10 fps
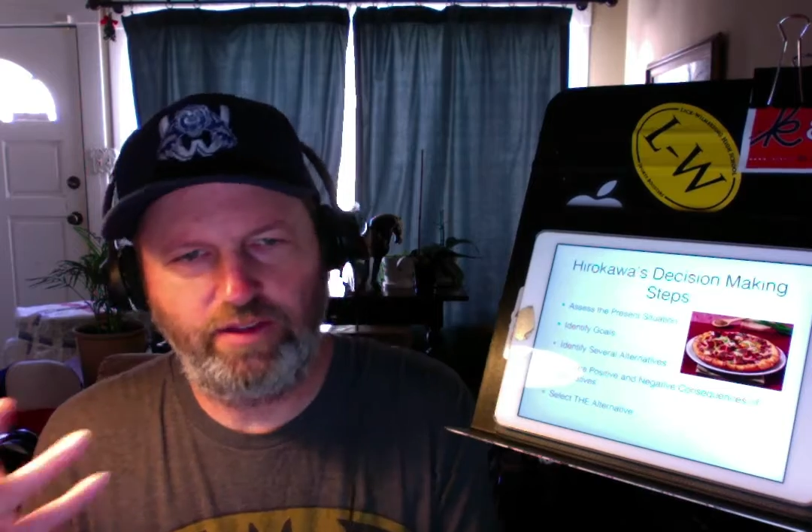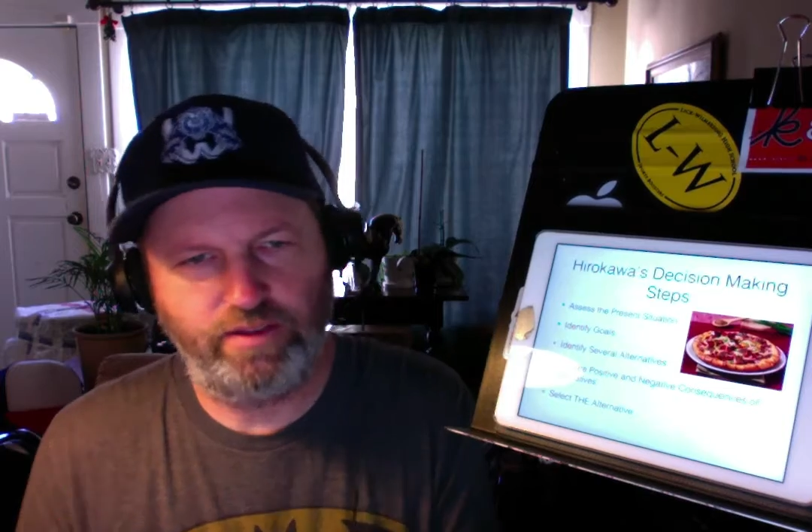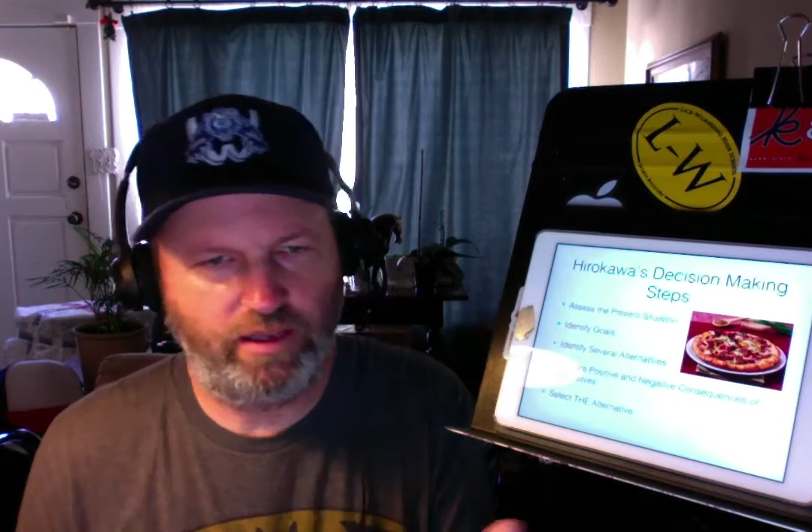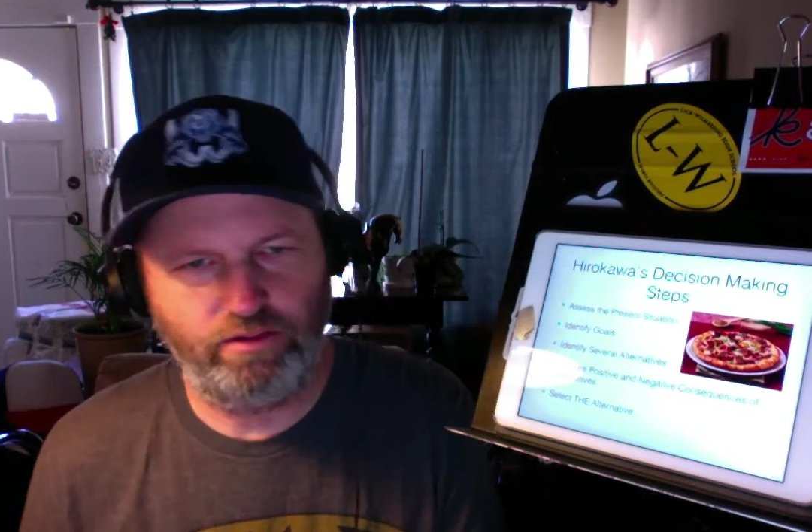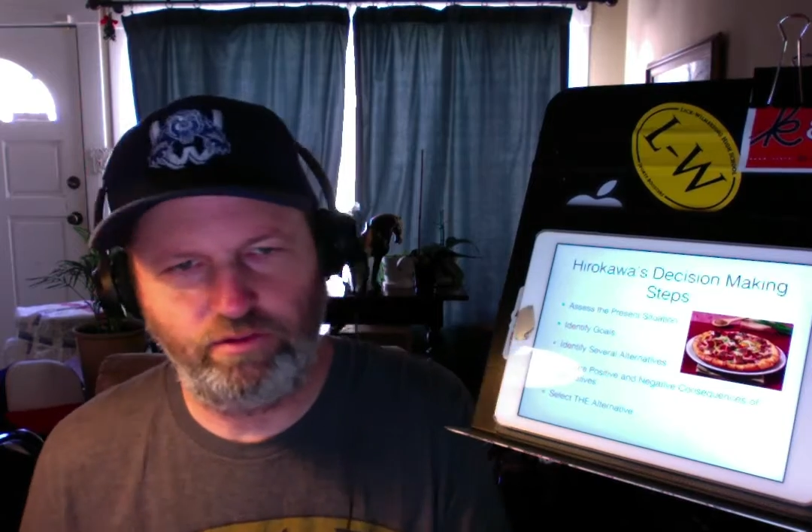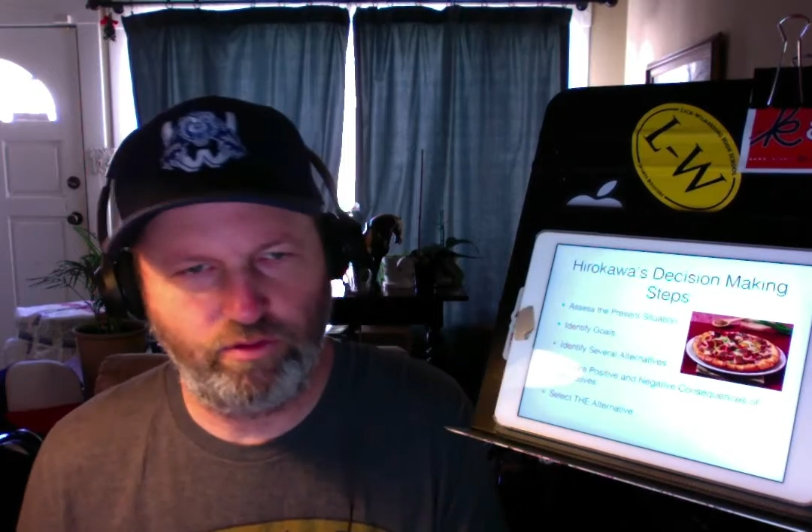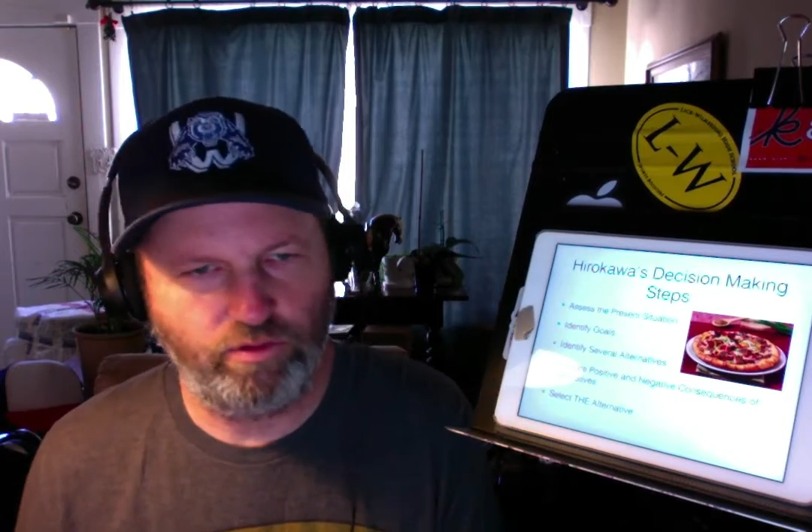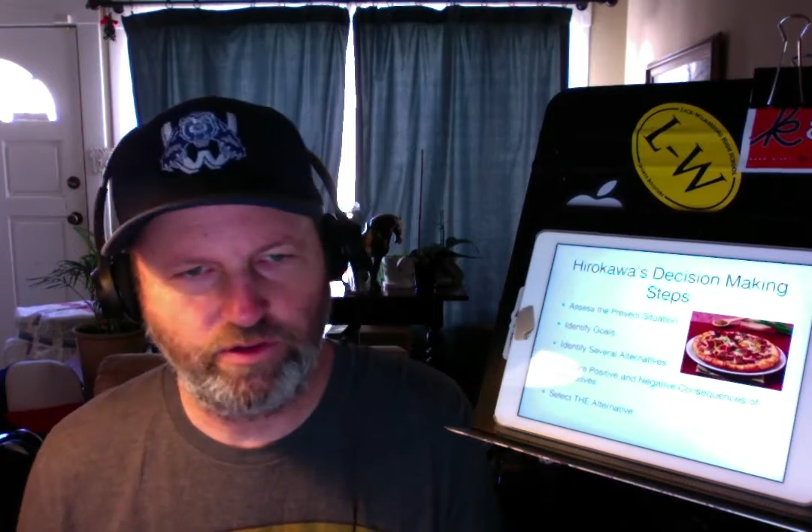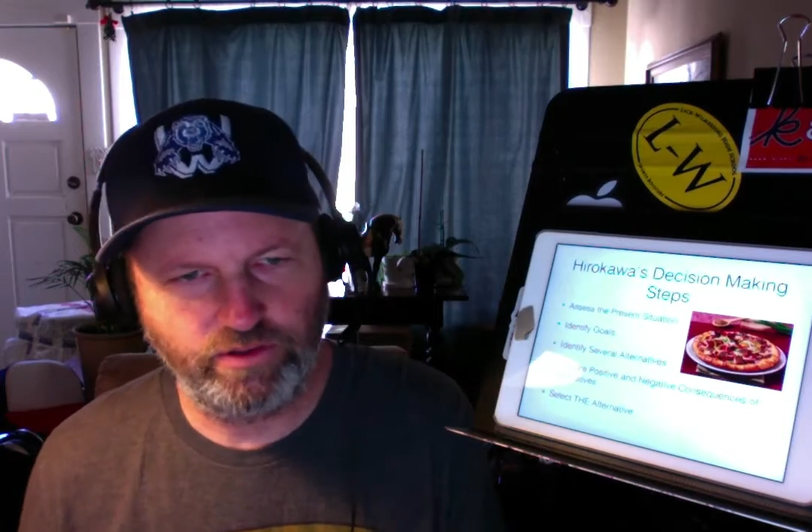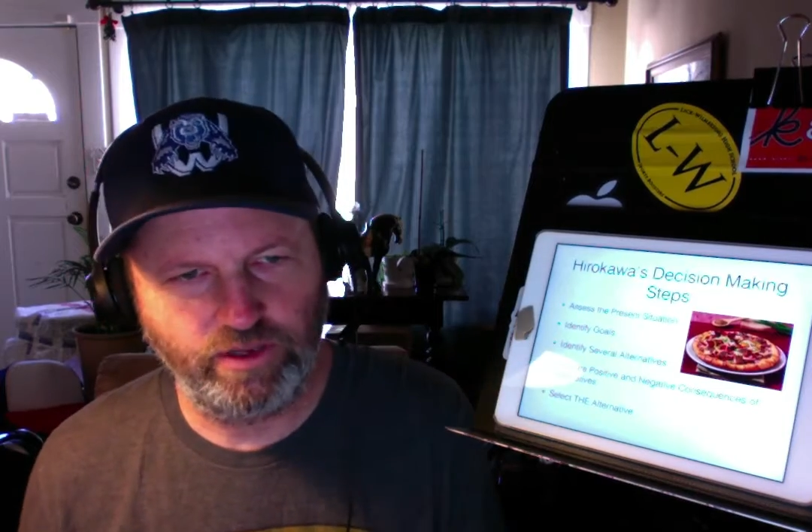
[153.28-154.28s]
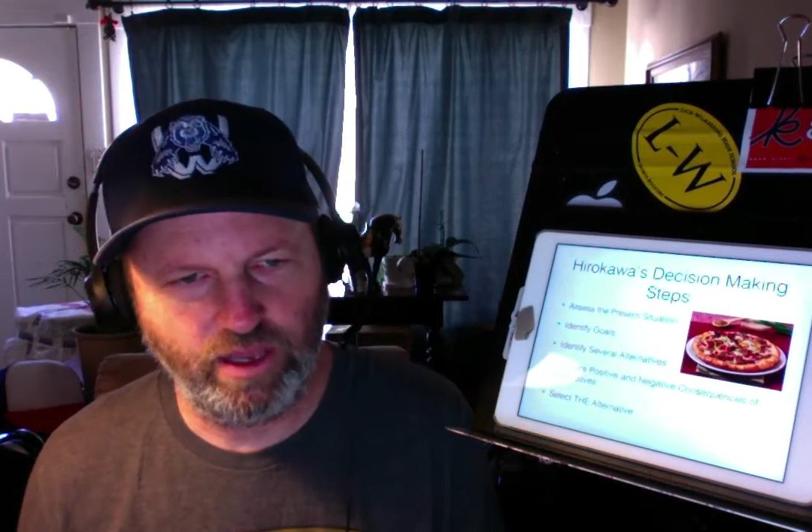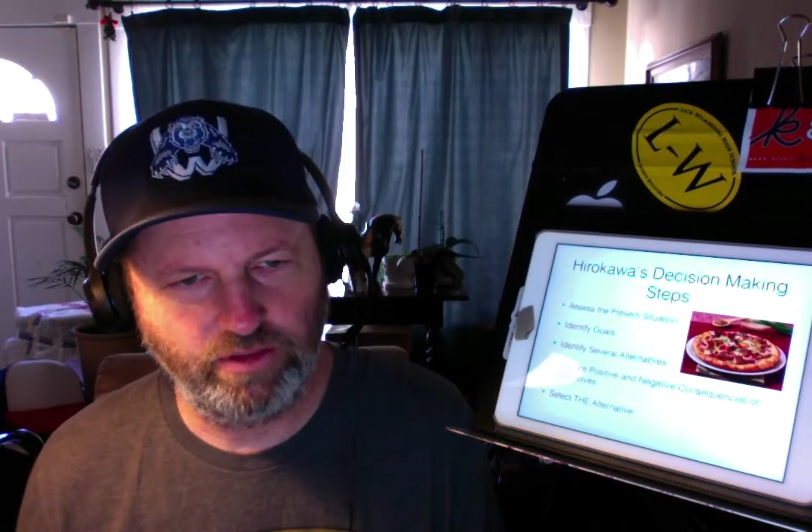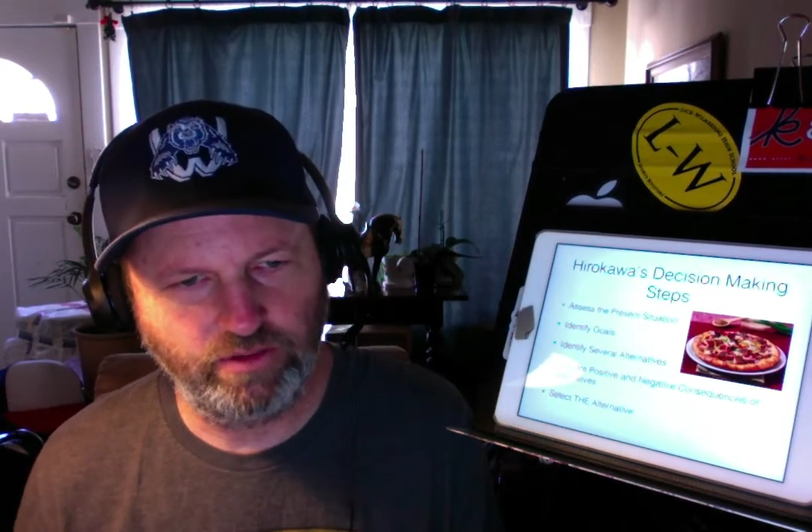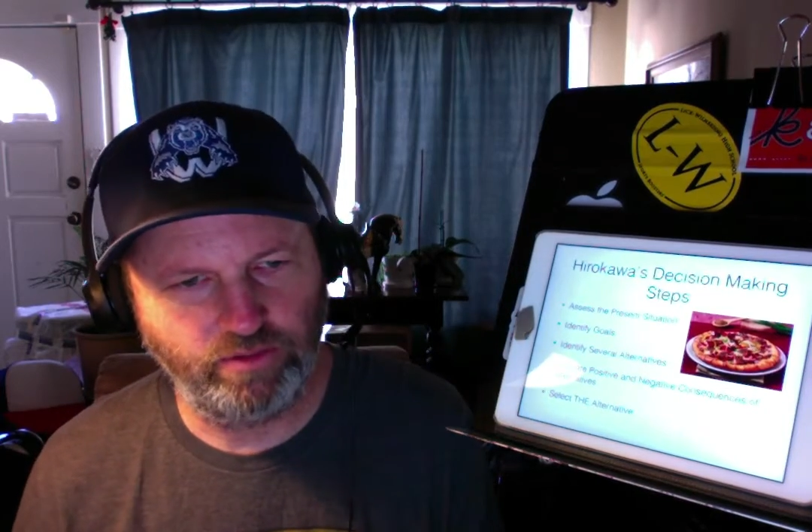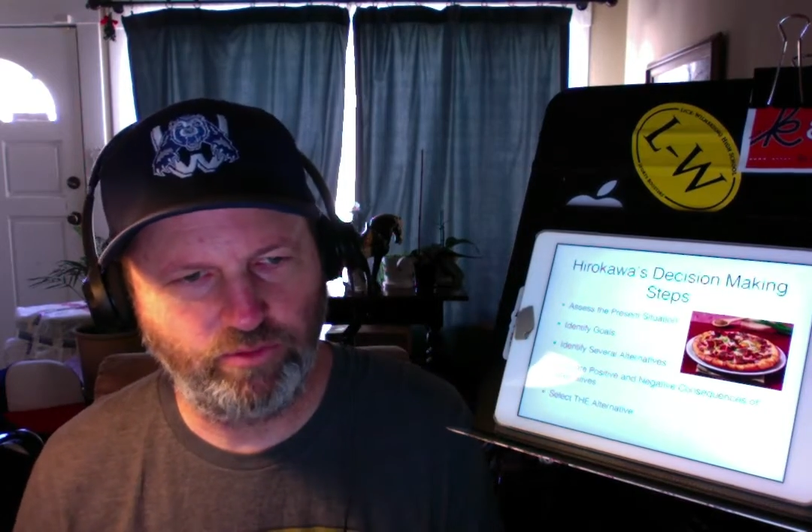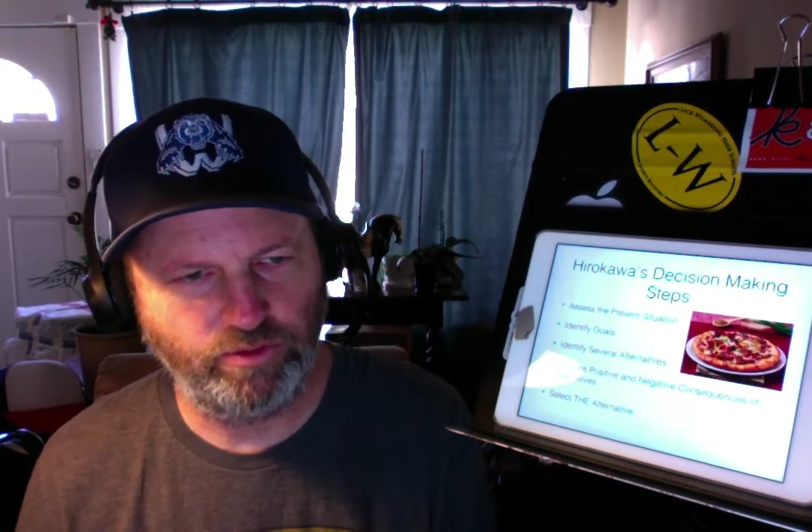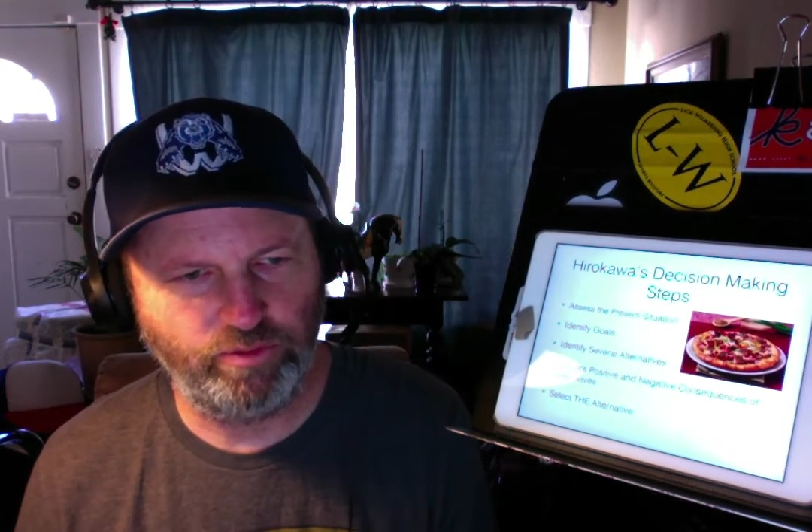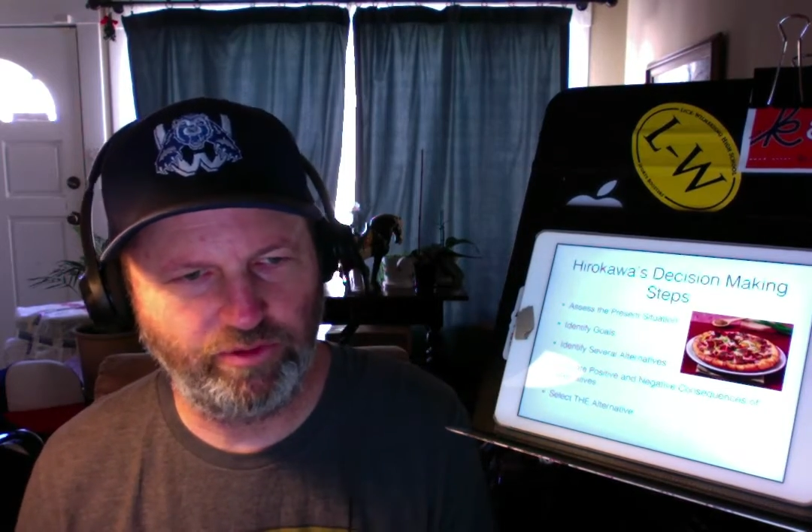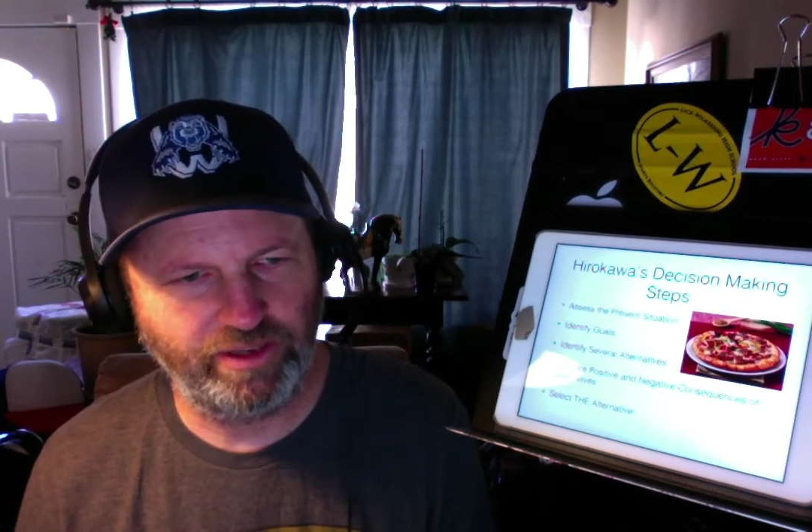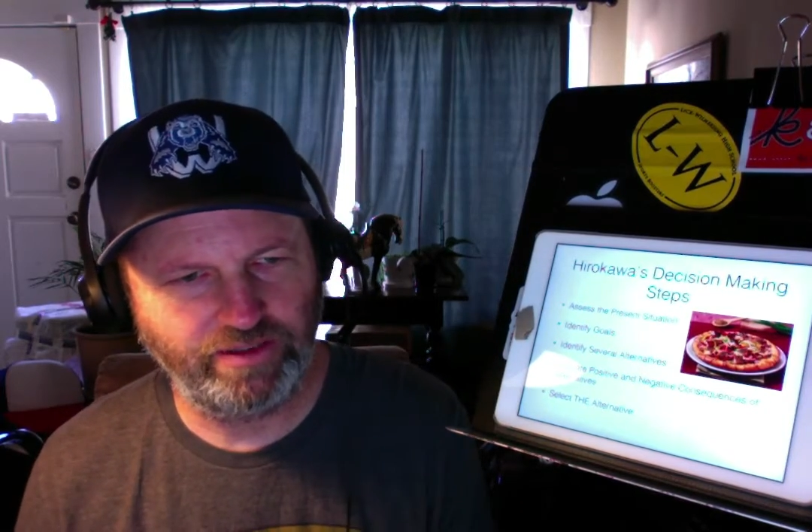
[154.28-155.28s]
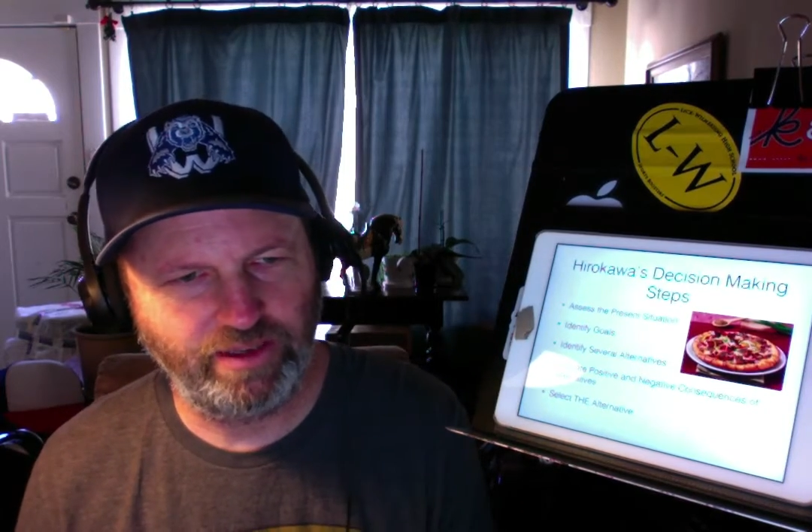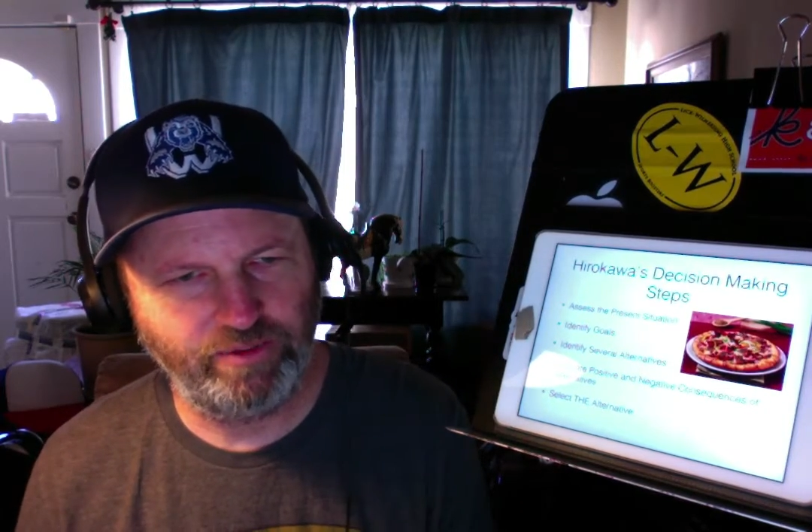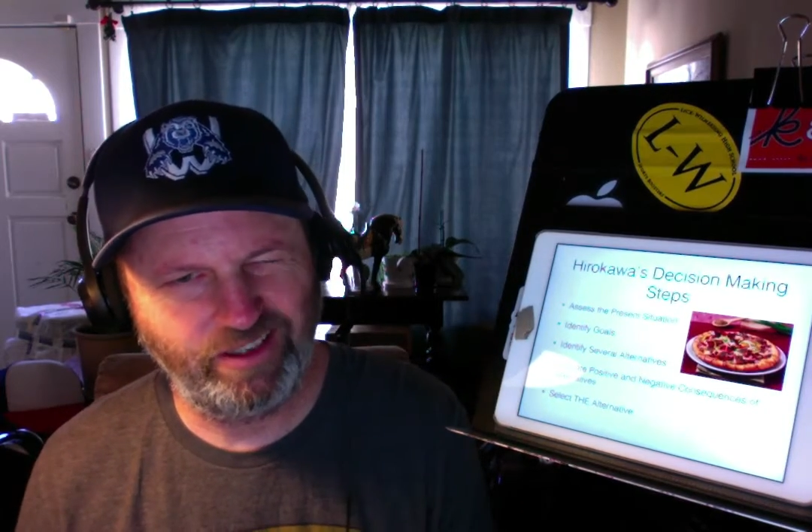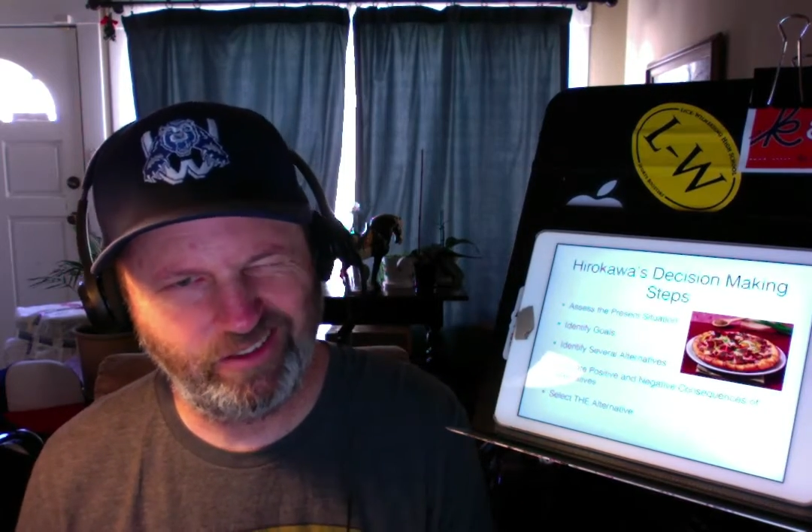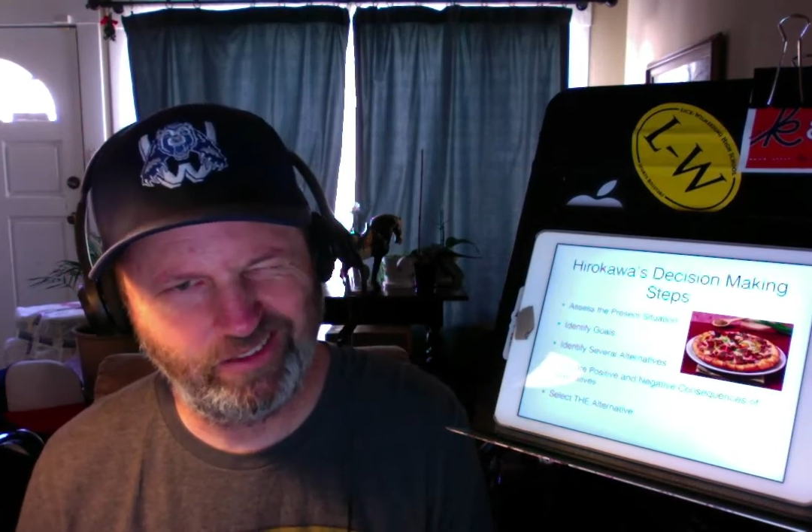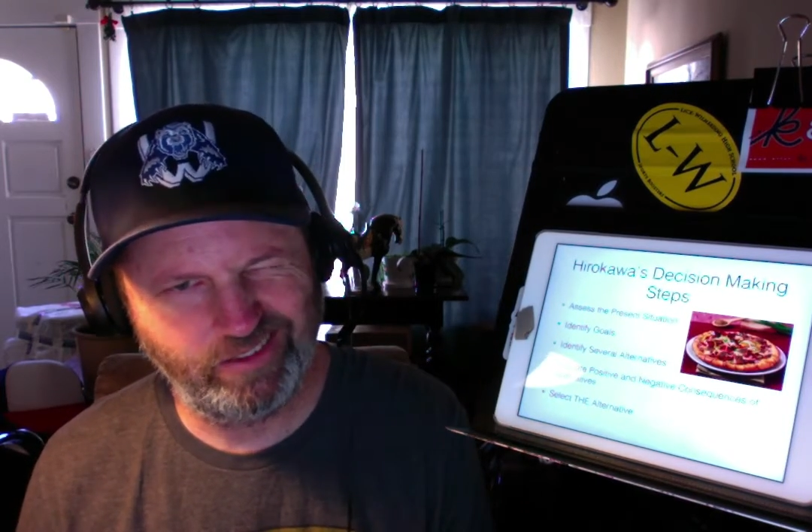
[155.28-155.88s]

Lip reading: like, of course, yeah. And so most people are like, Sammy,